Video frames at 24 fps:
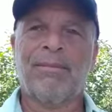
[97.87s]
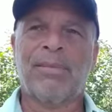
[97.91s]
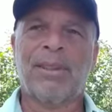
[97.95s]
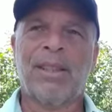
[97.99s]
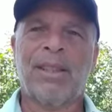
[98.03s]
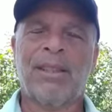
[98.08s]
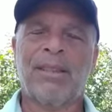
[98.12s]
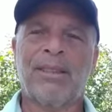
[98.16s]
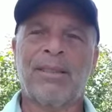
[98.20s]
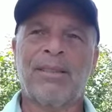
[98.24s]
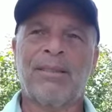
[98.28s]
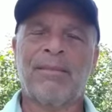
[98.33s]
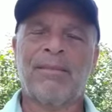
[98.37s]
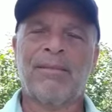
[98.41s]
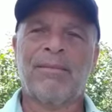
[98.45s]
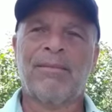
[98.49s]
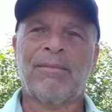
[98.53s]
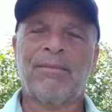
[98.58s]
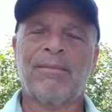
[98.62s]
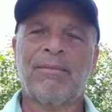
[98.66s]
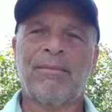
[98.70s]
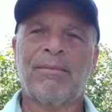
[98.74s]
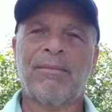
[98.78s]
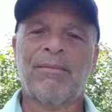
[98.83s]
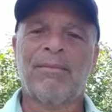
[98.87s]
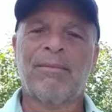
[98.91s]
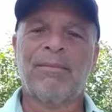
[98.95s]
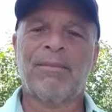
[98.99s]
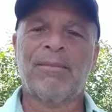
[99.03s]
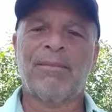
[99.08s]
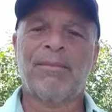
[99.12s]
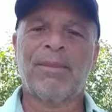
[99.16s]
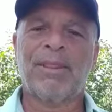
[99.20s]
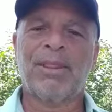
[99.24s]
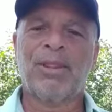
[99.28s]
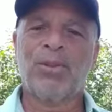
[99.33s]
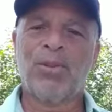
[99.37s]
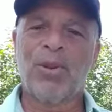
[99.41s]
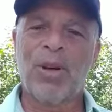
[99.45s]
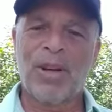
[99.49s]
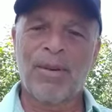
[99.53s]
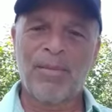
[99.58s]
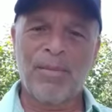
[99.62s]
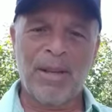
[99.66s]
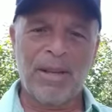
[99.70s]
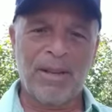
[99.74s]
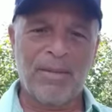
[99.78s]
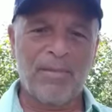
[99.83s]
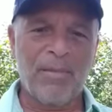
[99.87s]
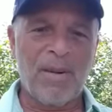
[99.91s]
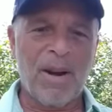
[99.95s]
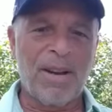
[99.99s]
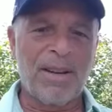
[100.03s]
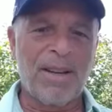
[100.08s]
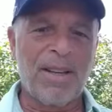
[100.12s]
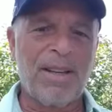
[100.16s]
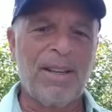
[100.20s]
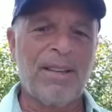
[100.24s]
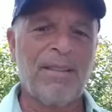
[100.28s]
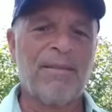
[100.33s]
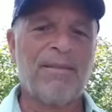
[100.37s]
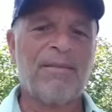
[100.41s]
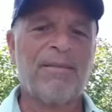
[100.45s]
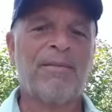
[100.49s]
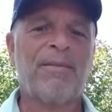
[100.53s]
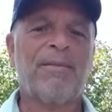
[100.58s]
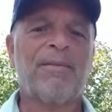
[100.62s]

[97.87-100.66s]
But he knew how to make money.